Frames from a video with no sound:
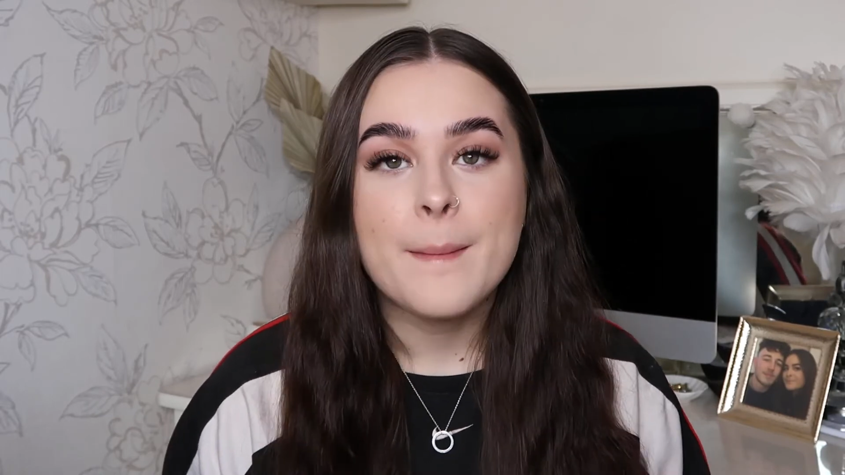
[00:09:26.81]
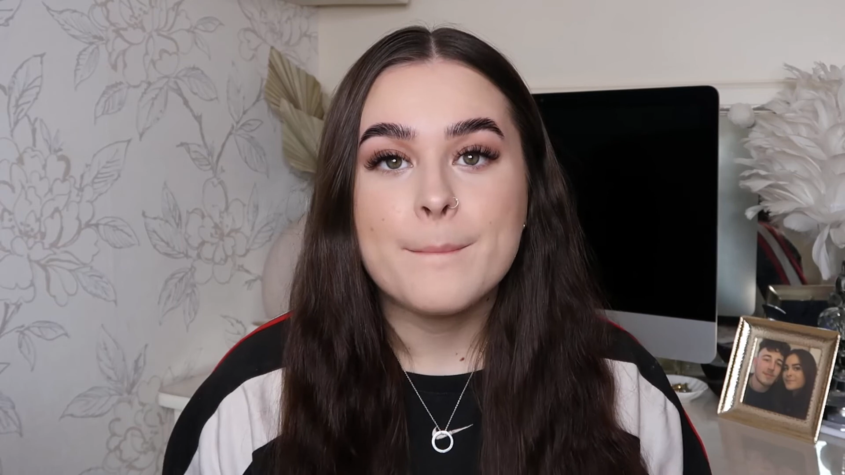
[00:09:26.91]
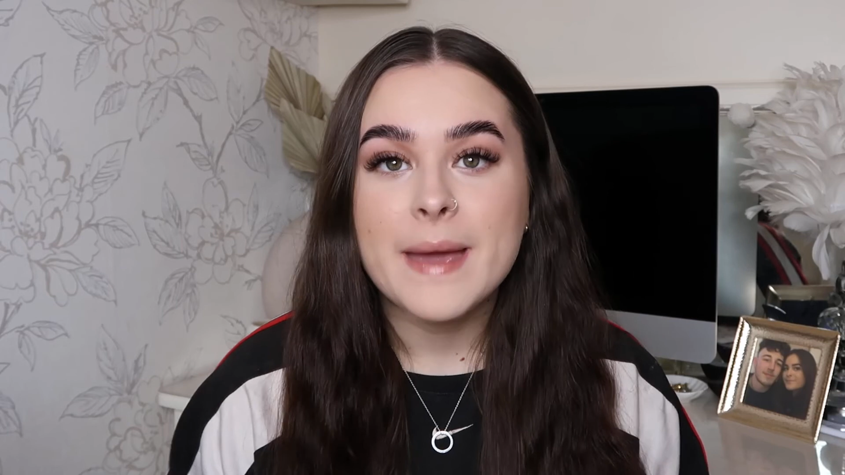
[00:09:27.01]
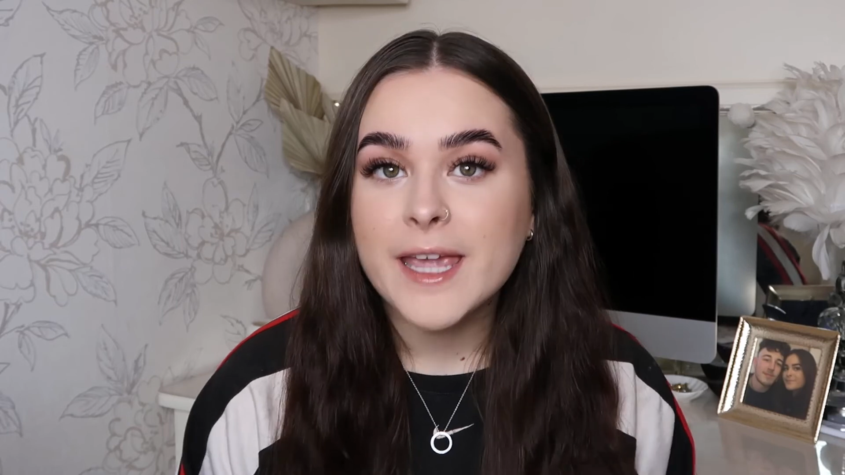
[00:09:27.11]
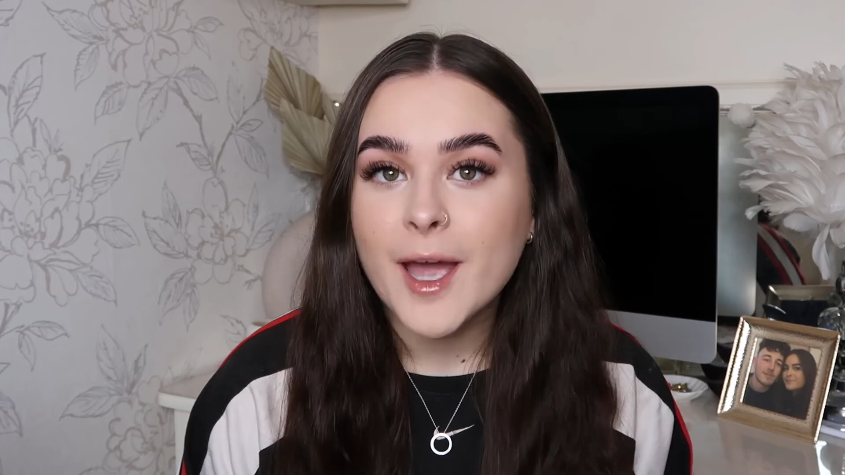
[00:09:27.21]

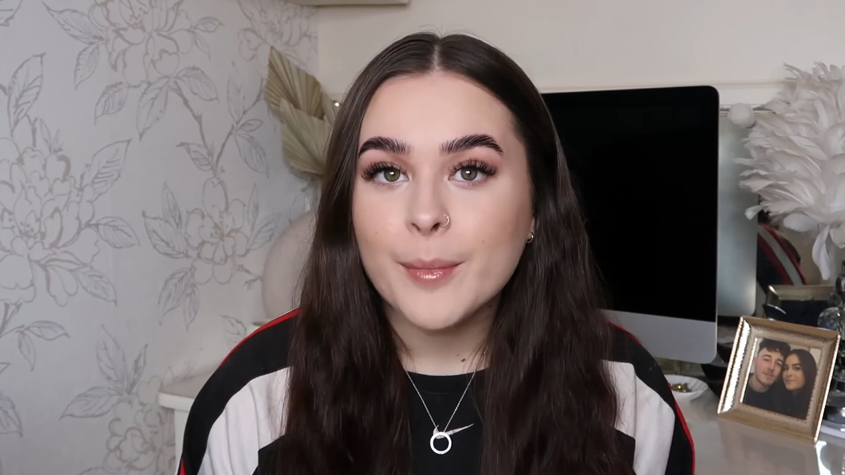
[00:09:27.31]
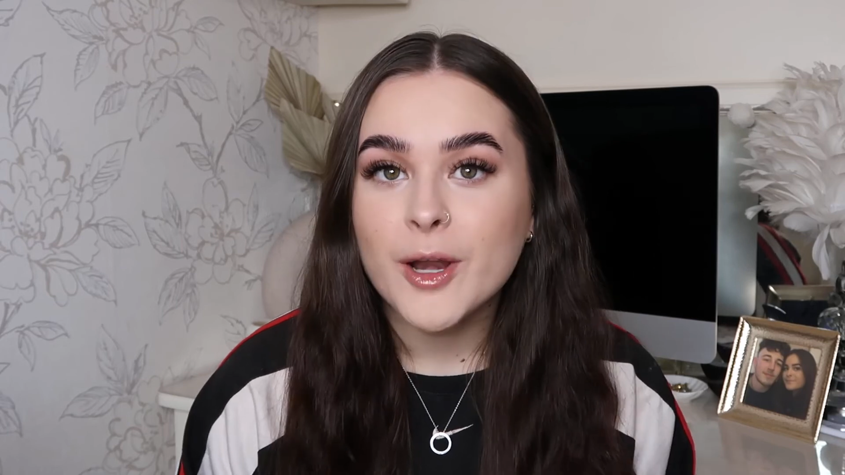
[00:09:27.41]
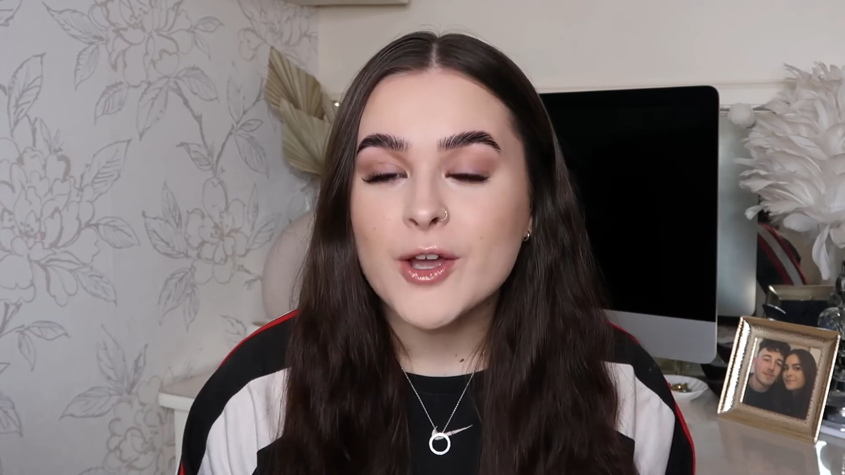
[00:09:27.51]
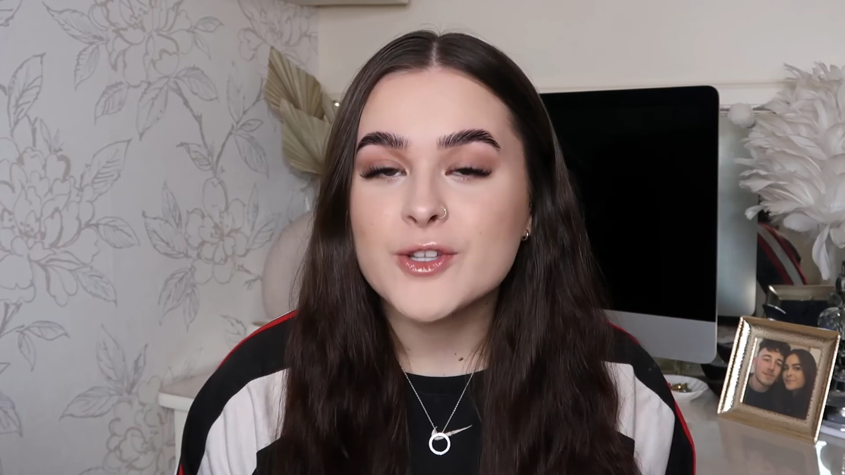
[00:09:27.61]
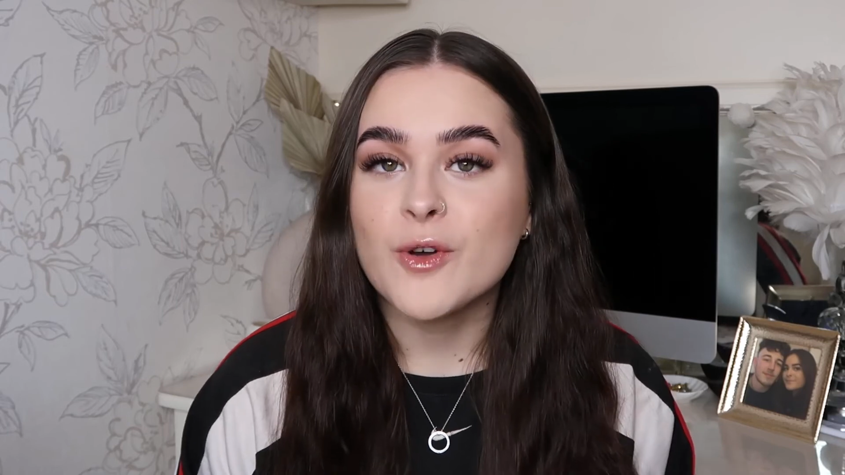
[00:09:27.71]
makeup
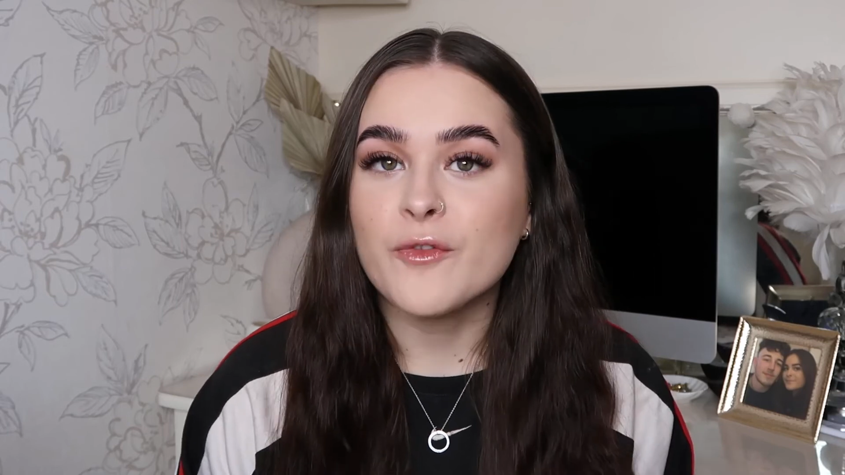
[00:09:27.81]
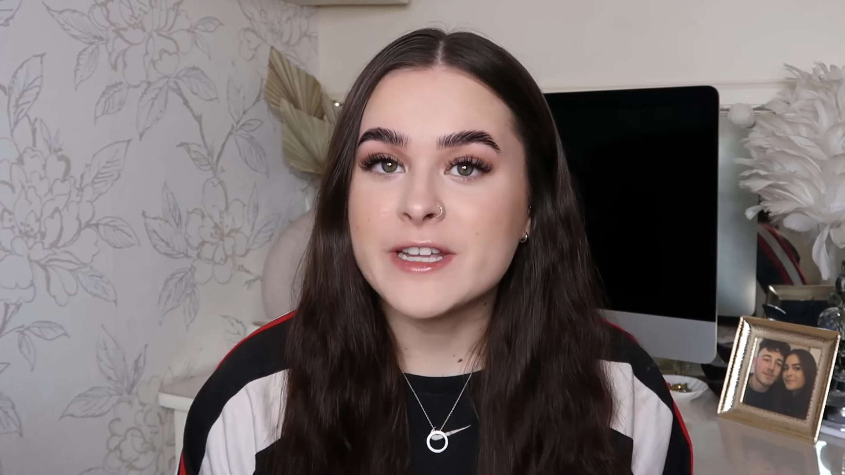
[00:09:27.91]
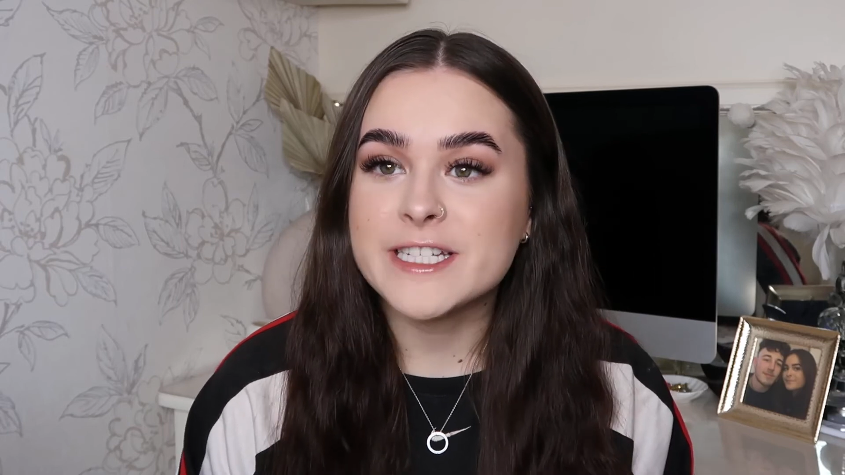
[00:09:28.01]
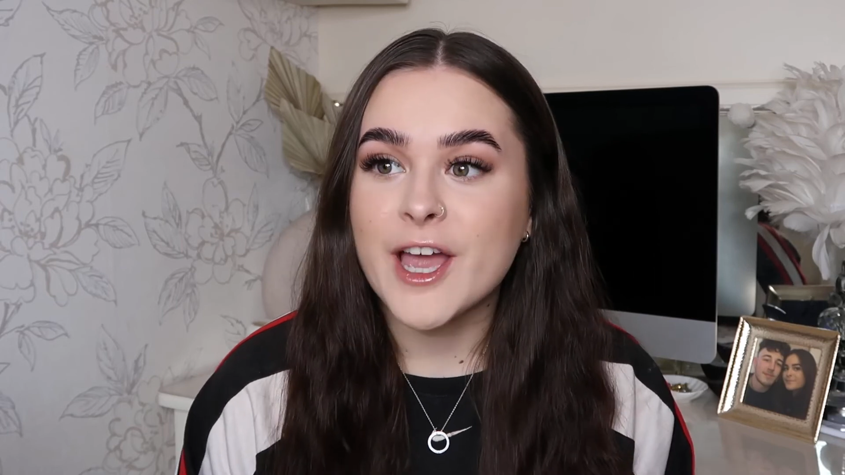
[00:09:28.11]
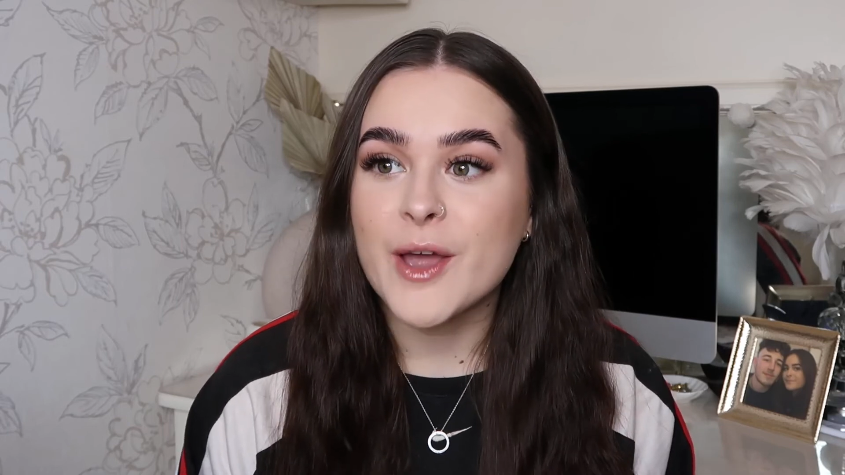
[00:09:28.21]
looks or
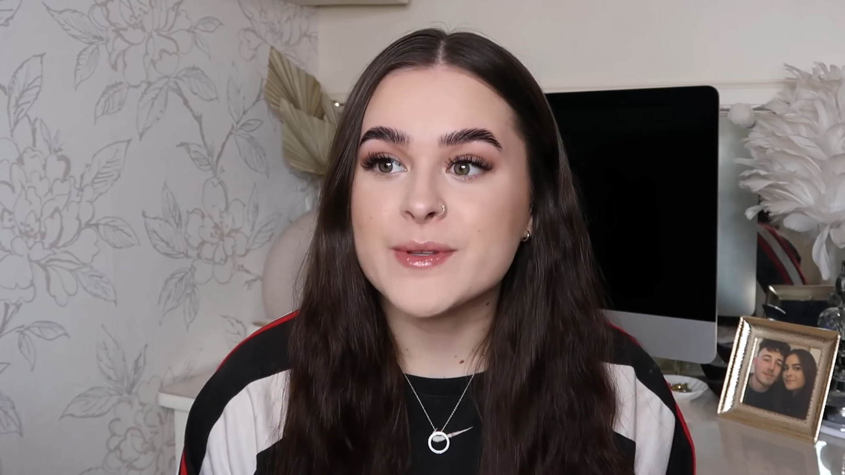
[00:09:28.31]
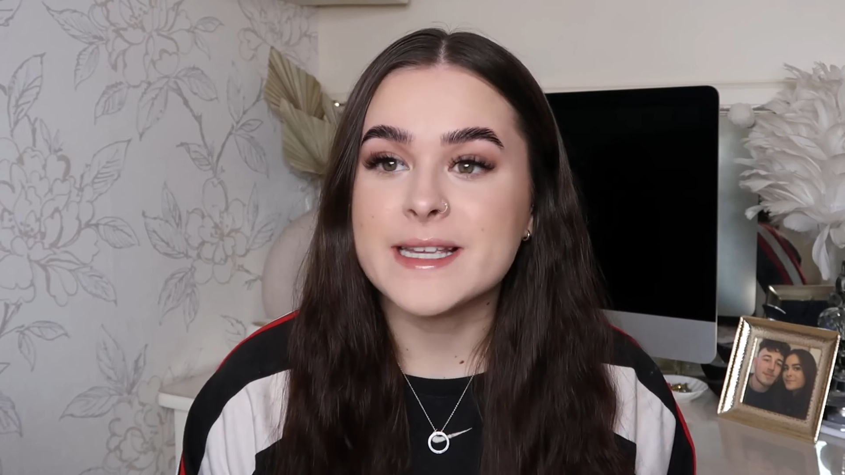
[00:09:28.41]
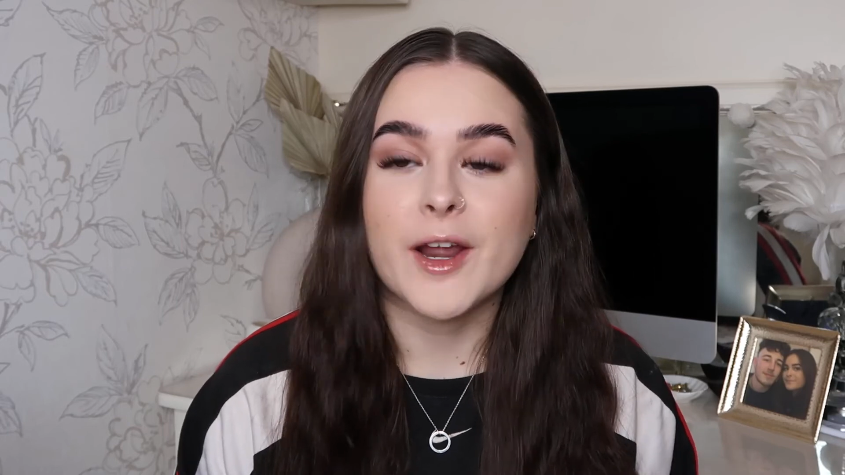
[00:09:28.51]
videos